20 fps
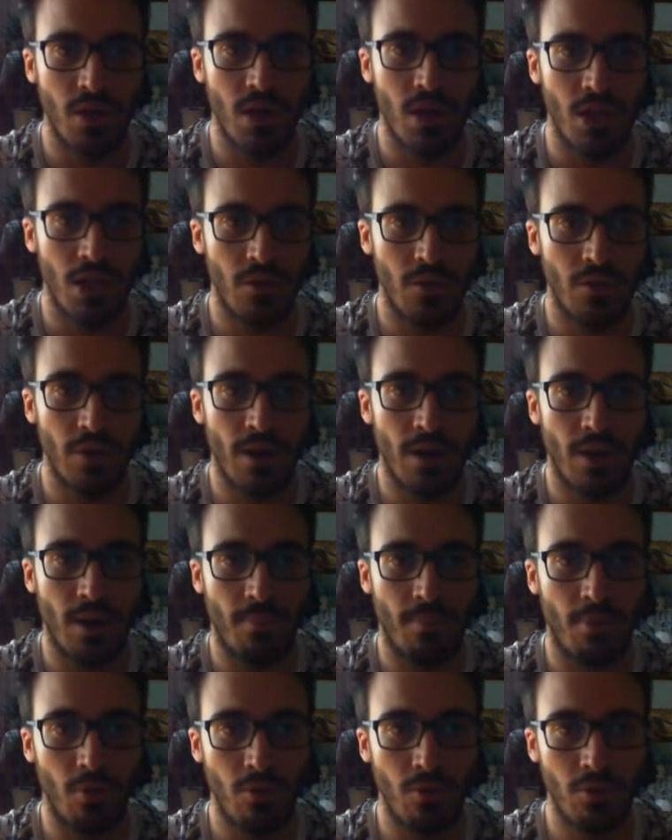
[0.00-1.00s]
Then you got
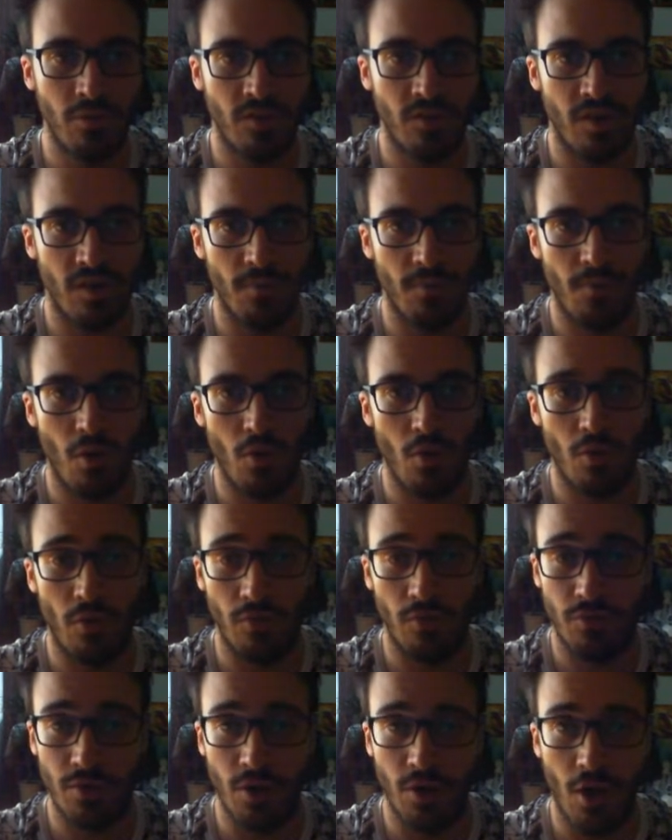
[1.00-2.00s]
Appaloosa, Bow of
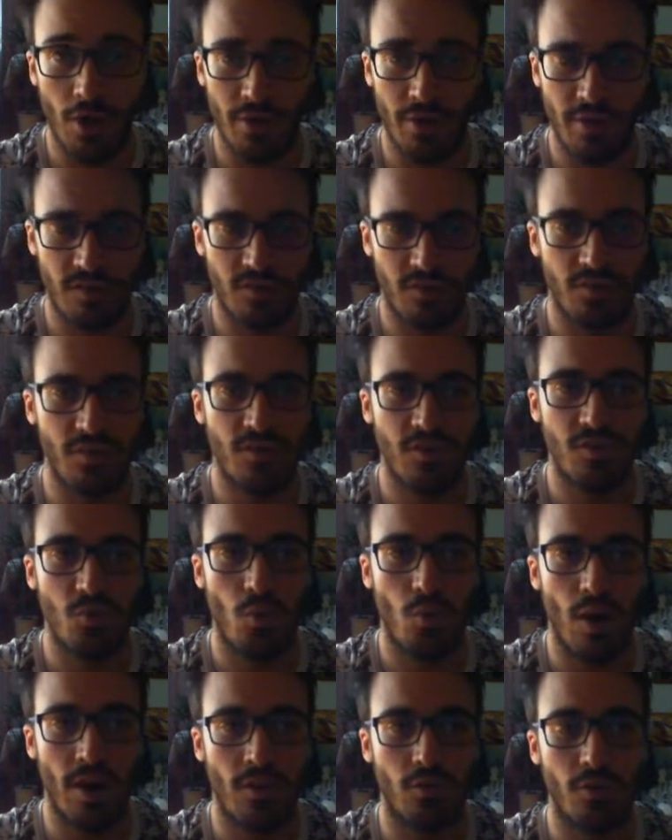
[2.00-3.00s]
the Goddess. This is
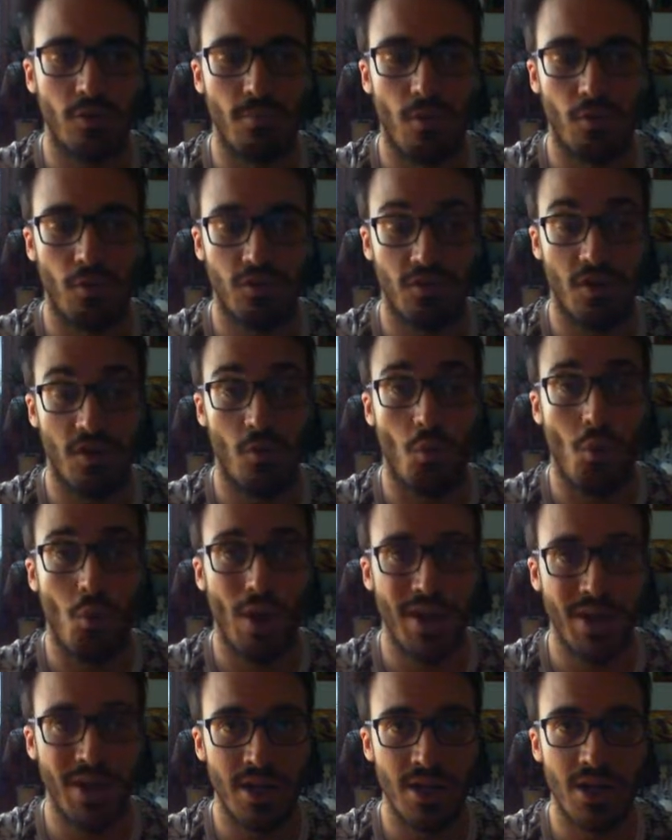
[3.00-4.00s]
one of the most
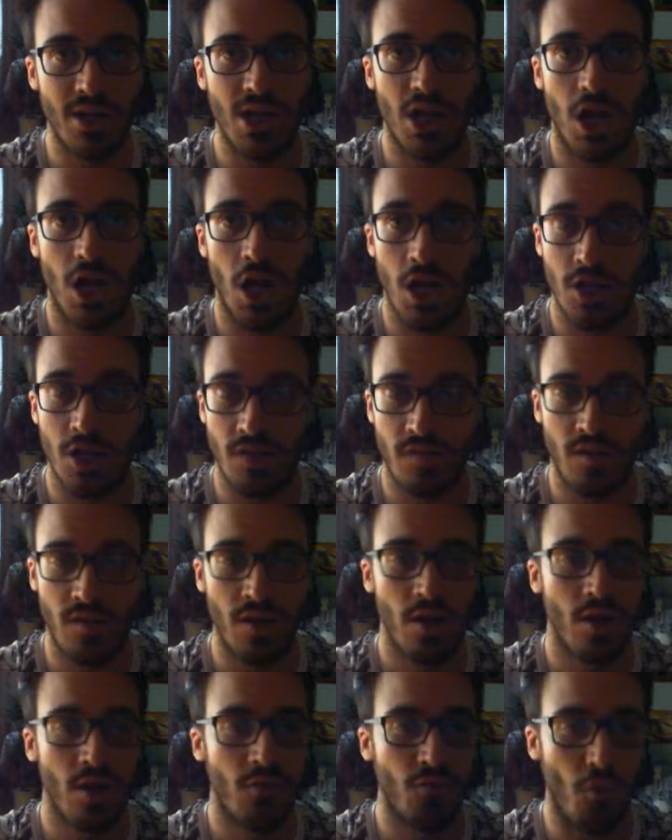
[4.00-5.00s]
awaited cards
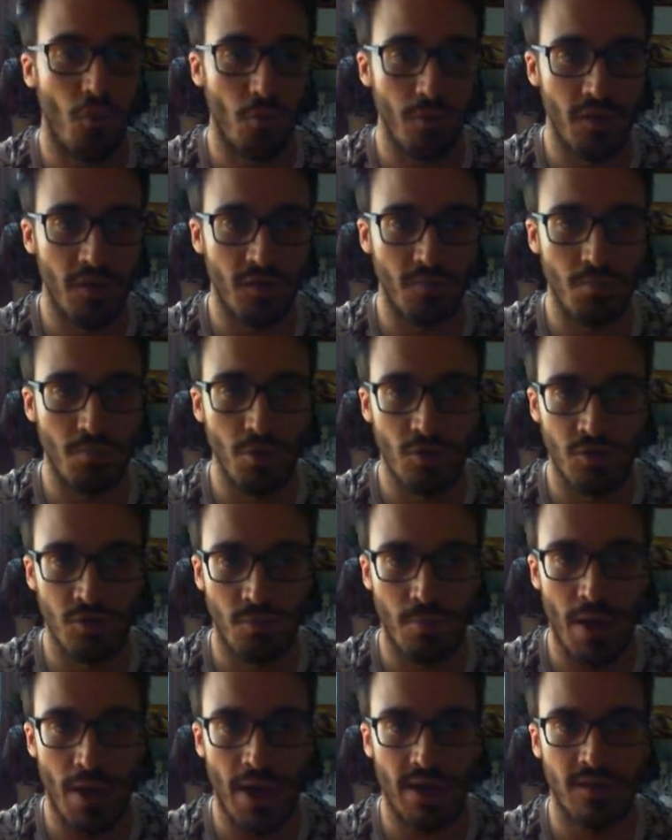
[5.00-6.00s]
from this booster
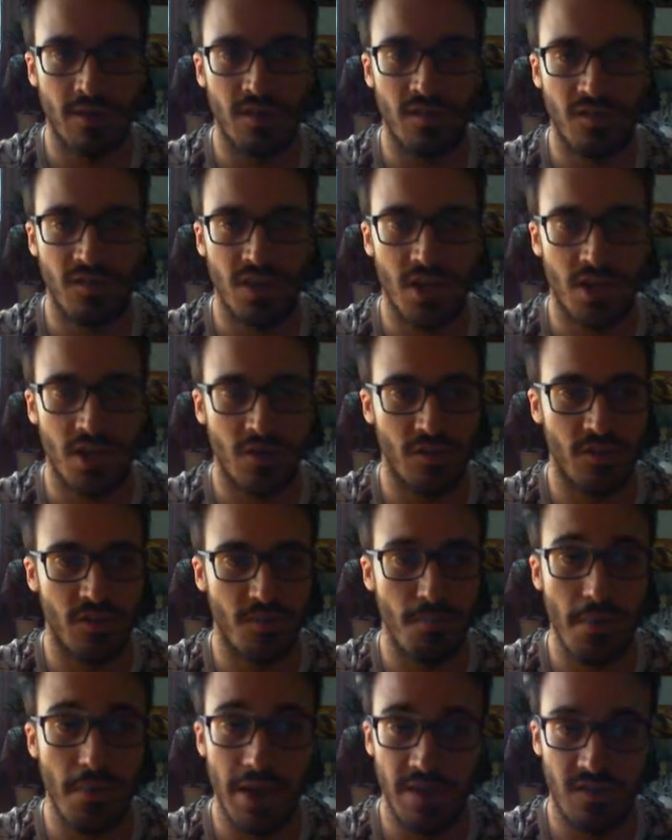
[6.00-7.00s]
pack. This card is
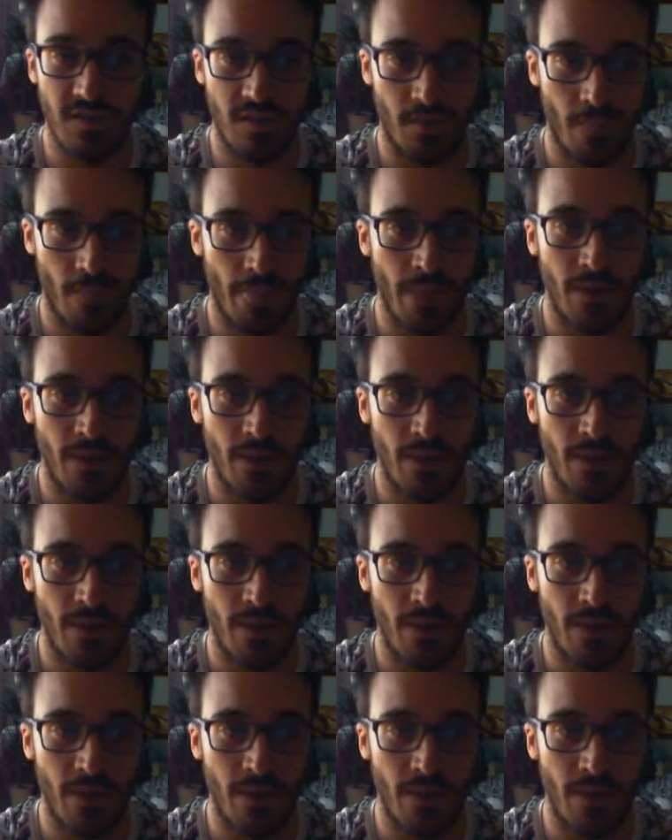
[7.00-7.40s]
amazing.